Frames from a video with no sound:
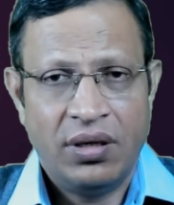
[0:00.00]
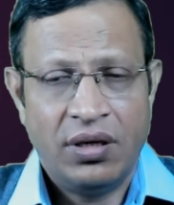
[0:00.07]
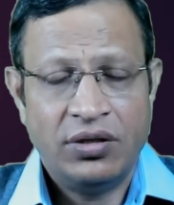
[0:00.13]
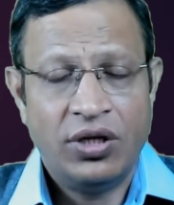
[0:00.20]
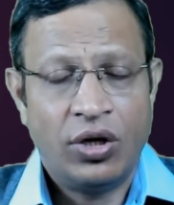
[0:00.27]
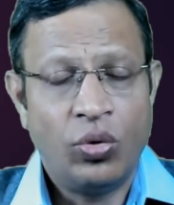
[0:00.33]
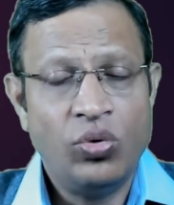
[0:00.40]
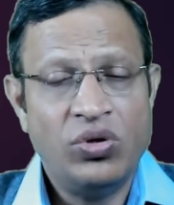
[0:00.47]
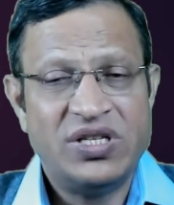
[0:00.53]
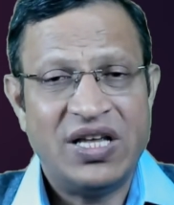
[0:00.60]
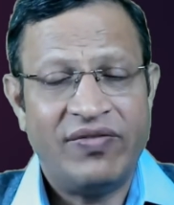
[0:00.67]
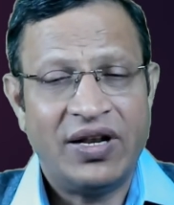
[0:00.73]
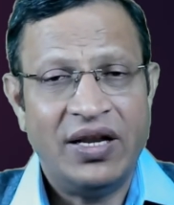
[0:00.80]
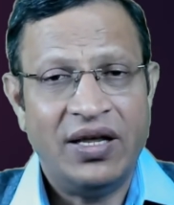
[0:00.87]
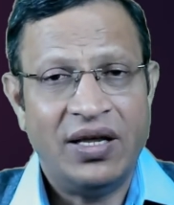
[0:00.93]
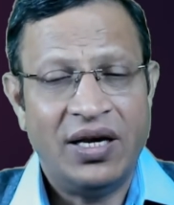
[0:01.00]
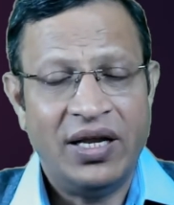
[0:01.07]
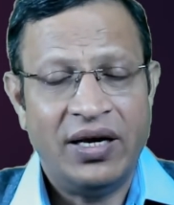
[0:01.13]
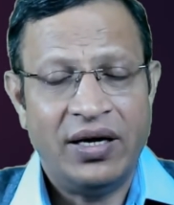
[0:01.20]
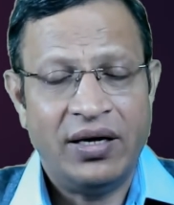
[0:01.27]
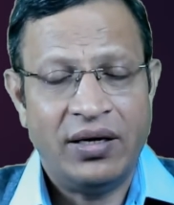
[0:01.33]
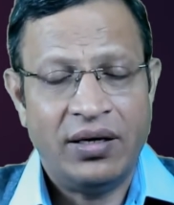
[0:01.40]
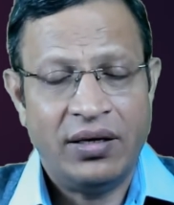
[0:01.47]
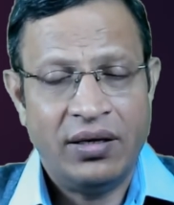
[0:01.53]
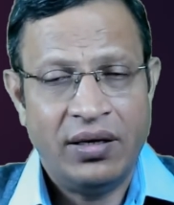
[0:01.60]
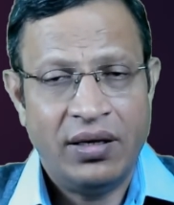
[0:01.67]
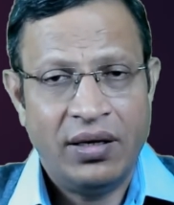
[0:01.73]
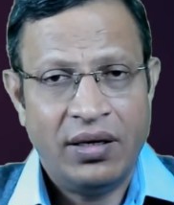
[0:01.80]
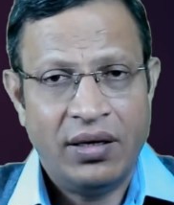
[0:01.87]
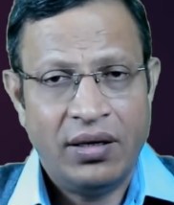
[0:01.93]
The rules have clearly
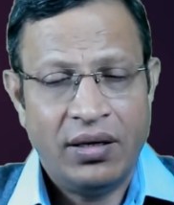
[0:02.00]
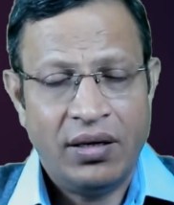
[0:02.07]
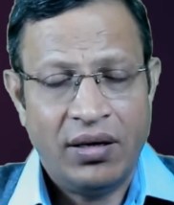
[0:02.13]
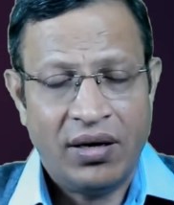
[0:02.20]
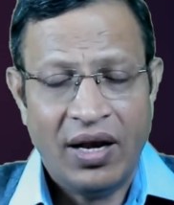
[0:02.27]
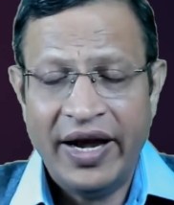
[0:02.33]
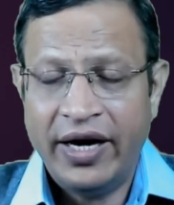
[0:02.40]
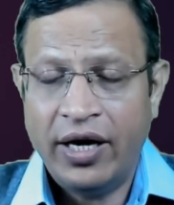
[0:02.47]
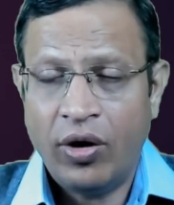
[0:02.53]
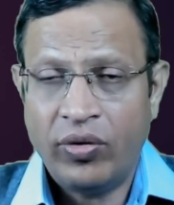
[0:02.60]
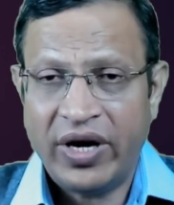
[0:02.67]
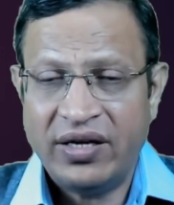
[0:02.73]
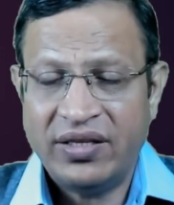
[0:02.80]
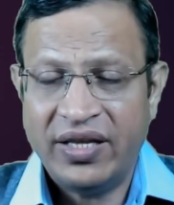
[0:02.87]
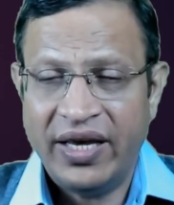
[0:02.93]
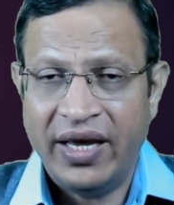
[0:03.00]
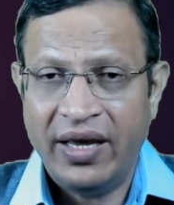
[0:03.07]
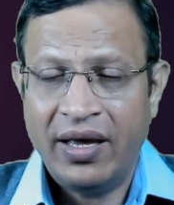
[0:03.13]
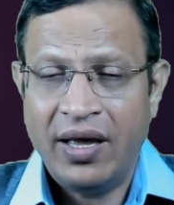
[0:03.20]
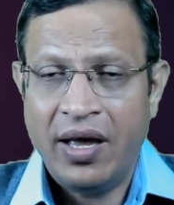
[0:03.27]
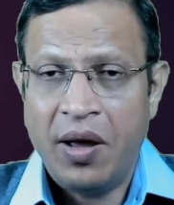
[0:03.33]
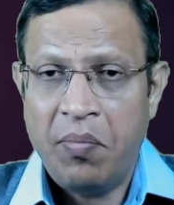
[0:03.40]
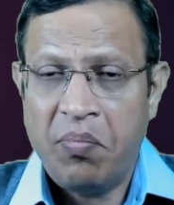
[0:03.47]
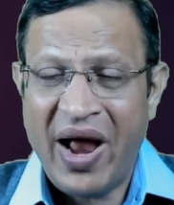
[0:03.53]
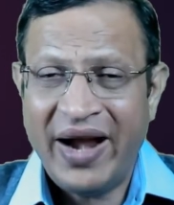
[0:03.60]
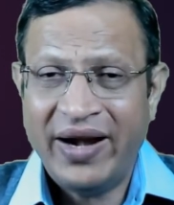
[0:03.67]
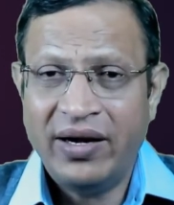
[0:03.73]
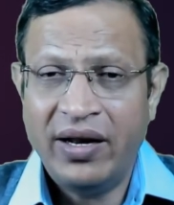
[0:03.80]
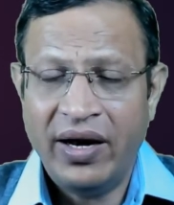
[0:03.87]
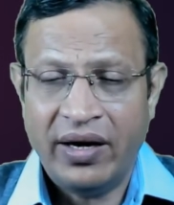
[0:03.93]
laid out and they
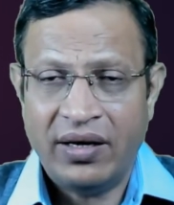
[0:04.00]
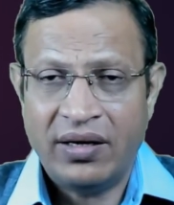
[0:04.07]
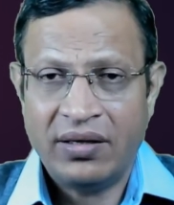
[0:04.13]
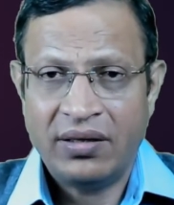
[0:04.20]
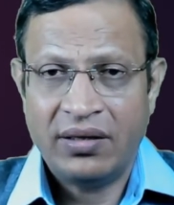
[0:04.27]
mandate